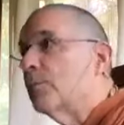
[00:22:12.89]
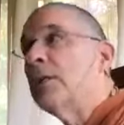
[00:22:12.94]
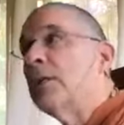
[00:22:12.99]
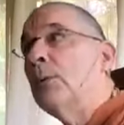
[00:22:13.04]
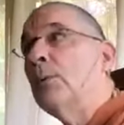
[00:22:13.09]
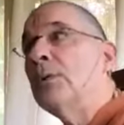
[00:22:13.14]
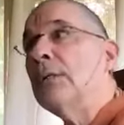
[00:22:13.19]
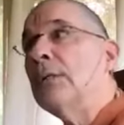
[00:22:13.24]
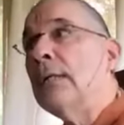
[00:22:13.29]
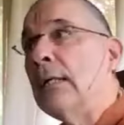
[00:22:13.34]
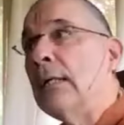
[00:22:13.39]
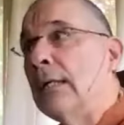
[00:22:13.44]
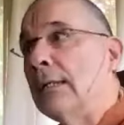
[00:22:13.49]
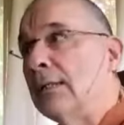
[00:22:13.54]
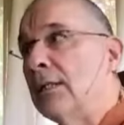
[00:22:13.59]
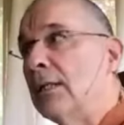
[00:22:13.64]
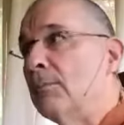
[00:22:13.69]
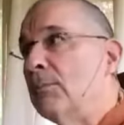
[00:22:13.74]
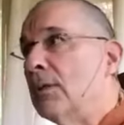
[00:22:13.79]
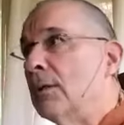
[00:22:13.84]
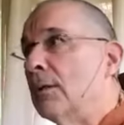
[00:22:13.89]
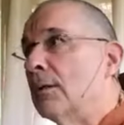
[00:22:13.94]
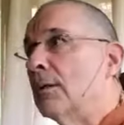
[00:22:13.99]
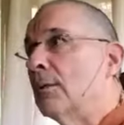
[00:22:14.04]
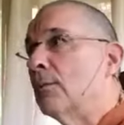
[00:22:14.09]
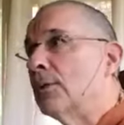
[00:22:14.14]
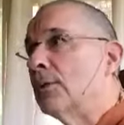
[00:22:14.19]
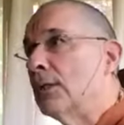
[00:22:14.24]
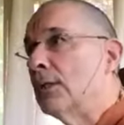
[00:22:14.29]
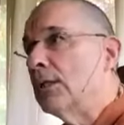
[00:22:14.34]
But it was
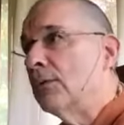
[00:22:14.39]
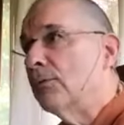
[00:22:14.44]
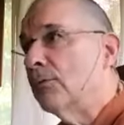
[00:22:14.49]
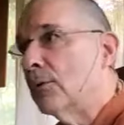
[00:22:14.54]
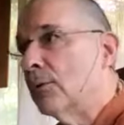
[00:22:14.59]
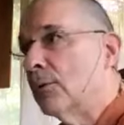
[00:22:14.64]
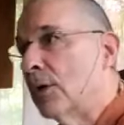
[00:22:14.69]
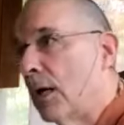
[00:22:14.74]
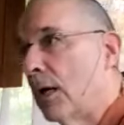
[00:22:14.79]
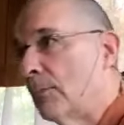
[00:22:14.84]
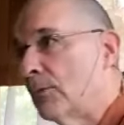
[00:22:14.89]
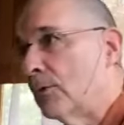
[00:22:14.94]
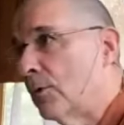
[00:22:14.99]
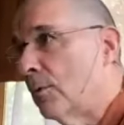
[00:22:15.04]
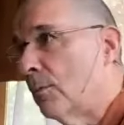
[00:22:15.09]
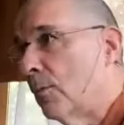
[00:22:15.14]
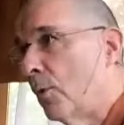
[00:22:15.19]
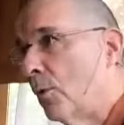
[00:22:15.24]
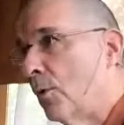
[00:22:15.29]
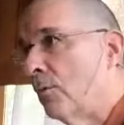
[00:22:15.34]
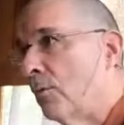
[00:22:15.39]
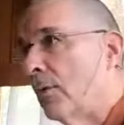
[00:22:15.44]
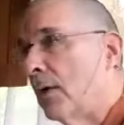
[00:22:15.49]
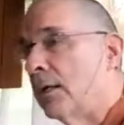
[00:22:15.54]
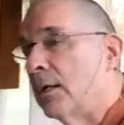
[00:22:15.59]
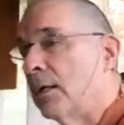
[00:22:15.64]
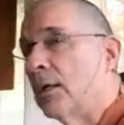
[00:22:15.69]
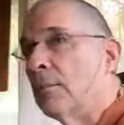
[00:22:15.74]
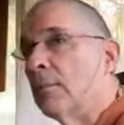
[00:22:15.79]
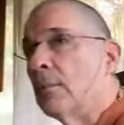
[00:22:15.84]
easy for Kamsa to
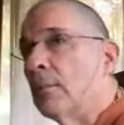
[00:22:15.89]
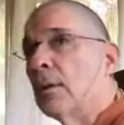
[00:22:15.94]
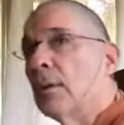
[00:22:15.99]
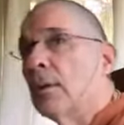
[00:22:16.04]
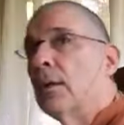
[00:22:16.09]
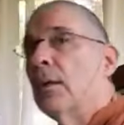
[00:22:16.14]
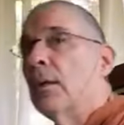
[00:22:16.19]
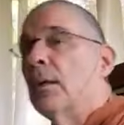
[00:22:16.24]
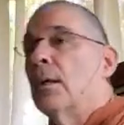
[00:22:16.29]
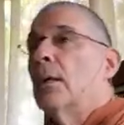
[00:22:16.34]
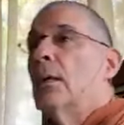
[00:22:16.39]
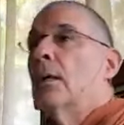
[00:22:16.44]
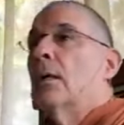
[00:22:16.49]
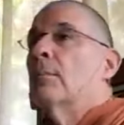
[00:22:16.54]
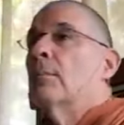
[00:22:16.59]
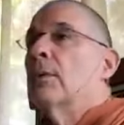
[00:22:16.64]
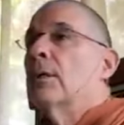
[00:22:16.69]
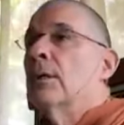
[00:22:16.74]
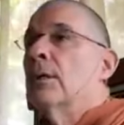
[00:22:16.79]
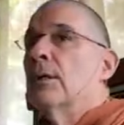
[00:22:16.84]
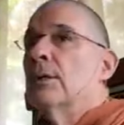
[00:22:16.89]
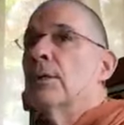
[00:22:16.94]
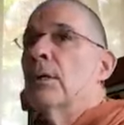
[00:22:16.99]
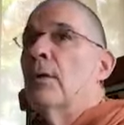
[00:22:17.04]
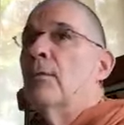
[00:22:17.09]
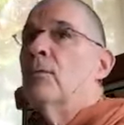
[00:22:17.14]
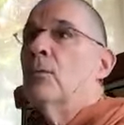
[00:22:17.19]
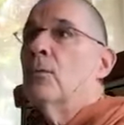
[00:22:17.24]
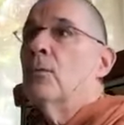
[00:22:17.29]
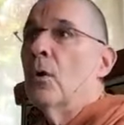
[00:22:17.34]
motivate him because
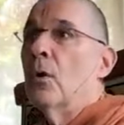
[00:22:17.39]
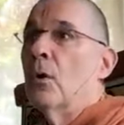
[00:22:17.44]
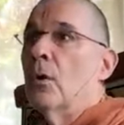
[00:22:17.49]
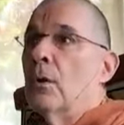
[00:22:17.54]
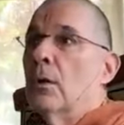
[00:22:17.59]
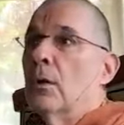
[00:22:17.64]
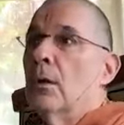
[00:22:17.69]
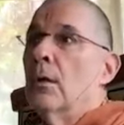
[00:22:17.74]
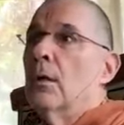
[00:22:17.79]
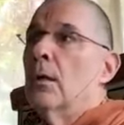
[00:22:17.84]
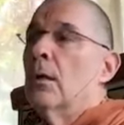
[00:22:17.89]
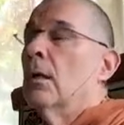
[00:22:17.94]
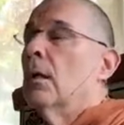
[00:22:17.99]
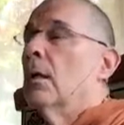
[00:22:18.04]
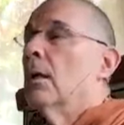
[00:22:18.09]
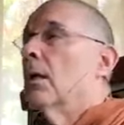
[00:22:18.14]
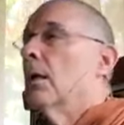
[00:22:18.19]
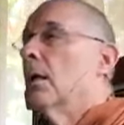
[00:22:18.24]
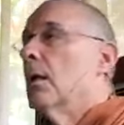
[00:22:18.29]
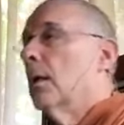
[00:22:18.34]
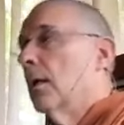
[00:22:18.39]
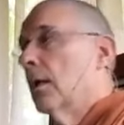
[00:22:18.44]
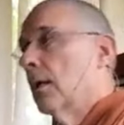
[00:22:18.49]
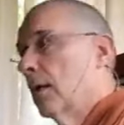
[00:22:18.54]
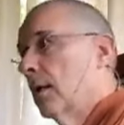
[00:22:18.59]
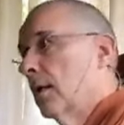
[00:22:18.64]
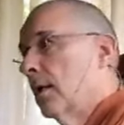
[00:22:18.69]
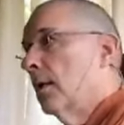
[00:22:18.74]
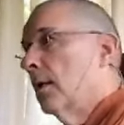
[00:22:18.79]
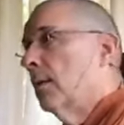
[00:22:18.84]
after all,
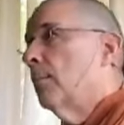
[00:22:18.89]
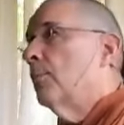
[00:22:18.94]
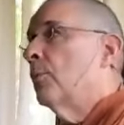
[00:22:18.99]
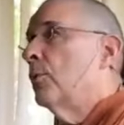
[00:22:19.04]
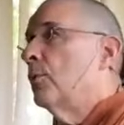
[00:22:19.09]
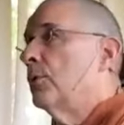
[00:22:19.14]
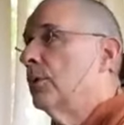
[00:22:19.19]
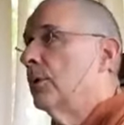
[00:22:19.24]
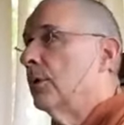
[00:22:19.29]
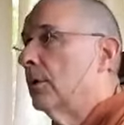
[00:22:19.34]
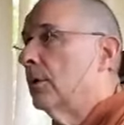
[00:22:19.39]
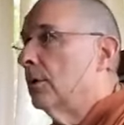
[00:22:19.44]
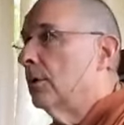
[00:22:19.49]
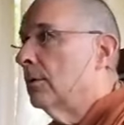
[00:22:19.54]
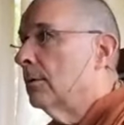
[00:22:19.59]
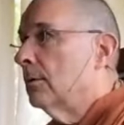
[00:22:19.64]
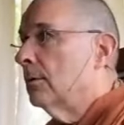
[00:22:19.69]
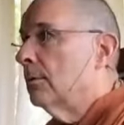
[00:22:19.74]
Putana